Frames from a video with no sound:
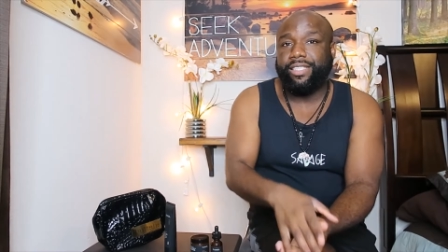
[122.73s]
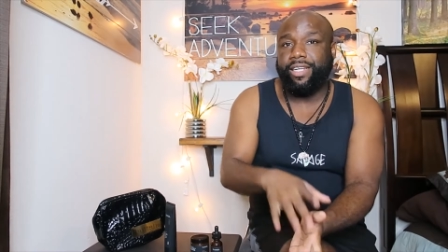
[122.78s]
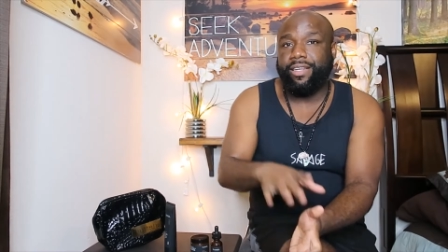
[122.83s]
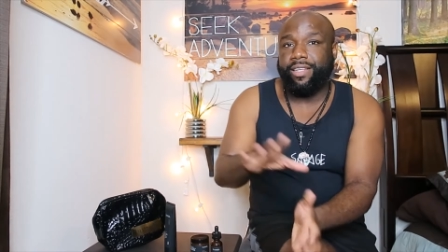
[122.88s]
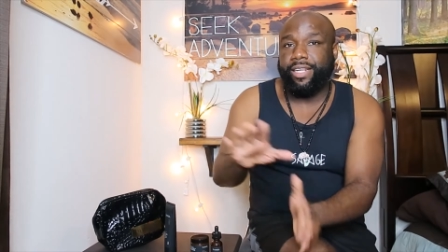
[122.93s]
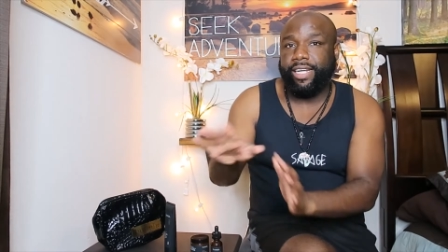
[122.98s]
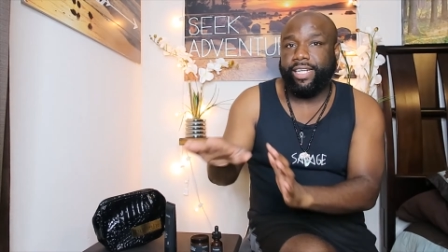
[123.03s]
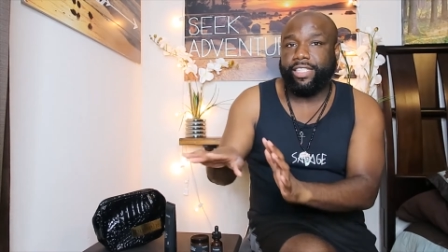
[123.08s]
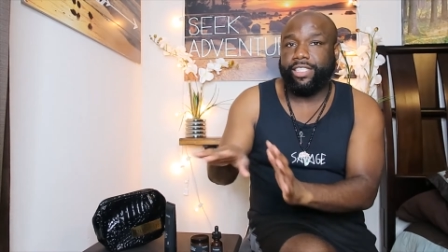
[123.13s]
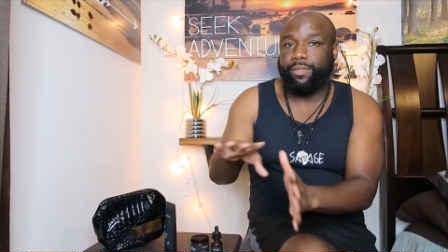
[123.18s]
in
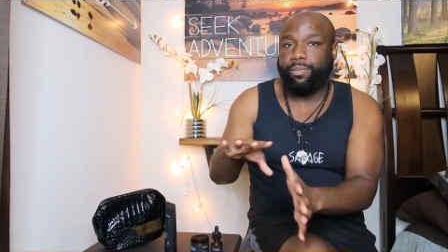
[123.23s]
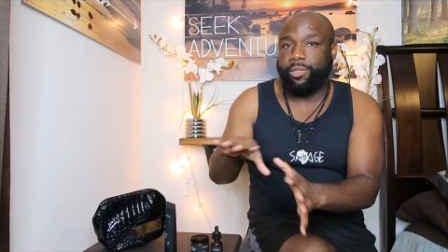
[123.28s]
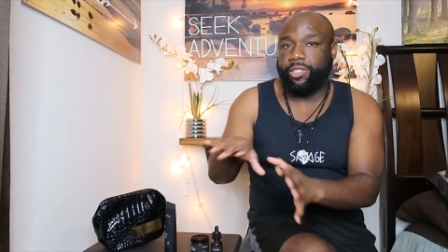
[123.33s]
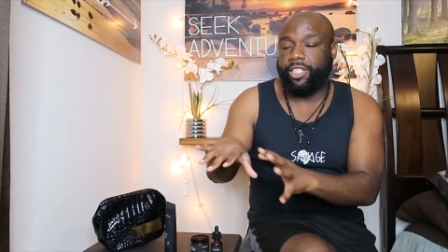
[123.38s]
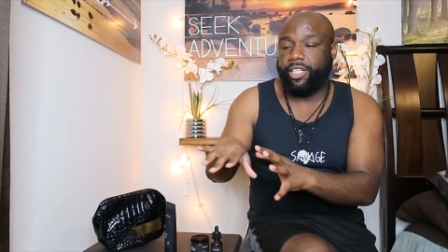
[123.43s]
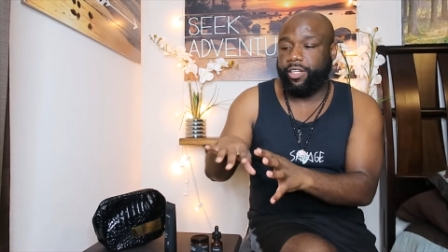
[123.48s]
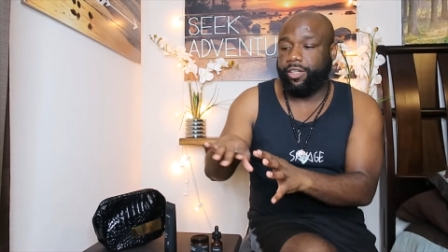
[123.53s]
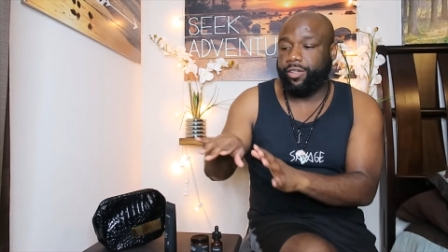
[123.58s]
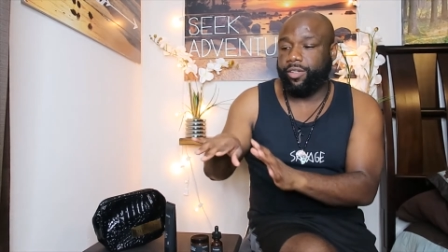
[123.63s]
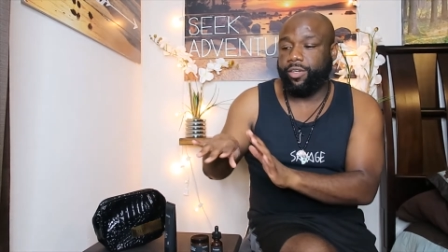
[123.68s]
this
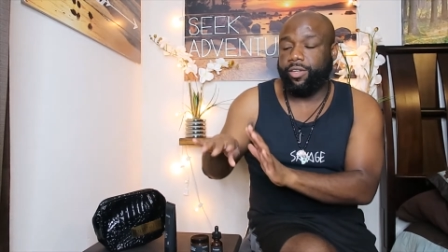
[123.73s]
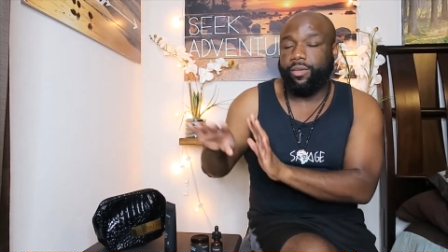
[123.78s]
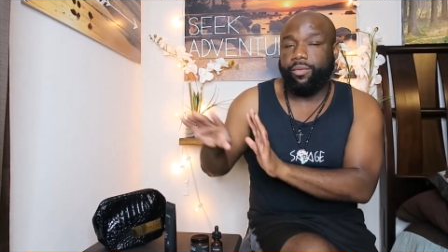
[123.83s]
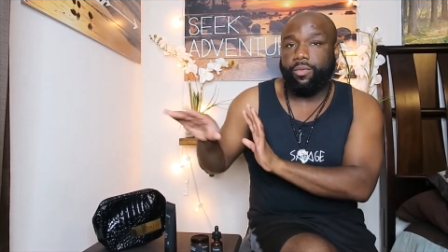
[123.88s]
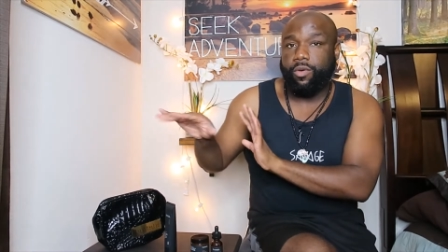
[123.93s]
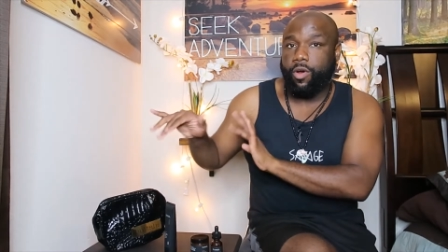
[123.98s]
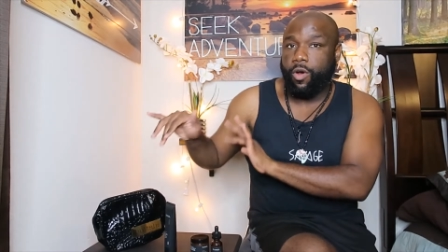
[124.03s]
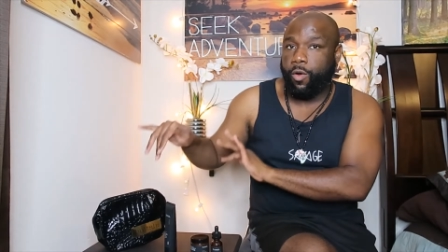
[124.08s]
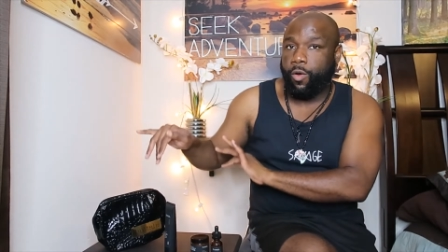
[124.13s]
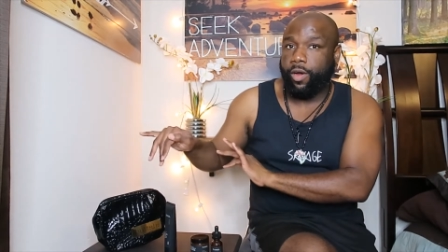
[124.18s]
particular
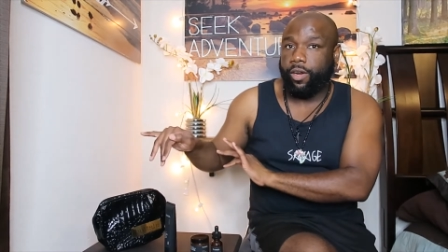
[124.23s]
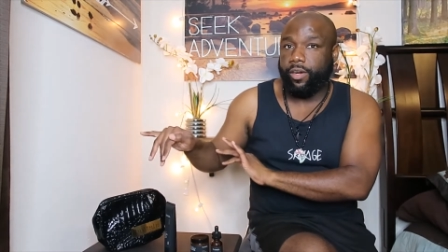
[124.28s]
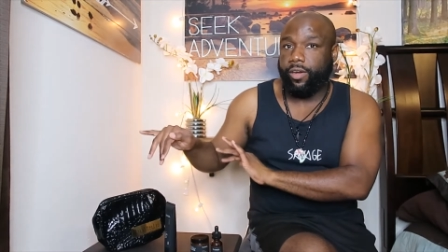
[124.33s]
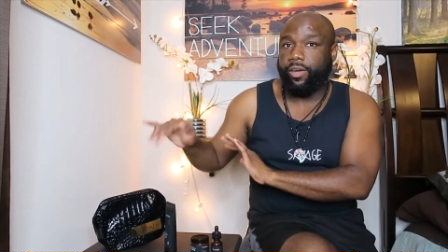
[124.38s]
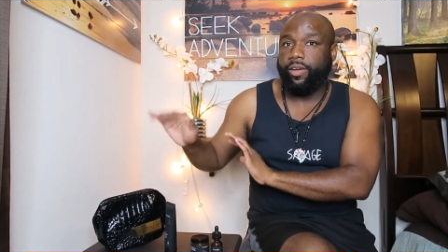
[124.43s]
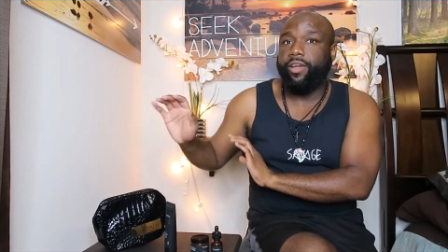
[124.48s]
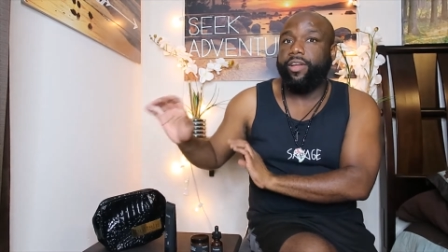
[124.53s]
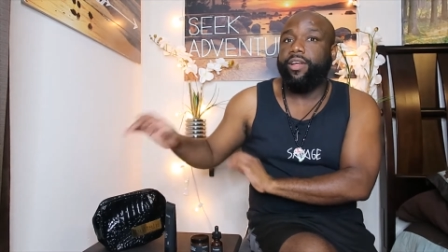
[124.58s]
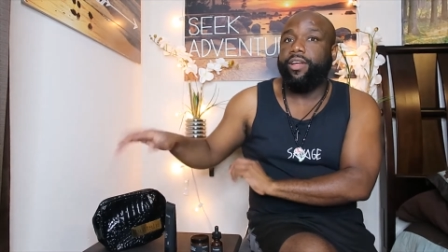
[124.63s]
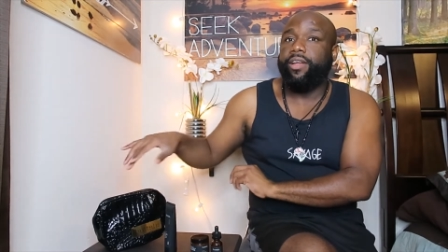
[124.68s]
order,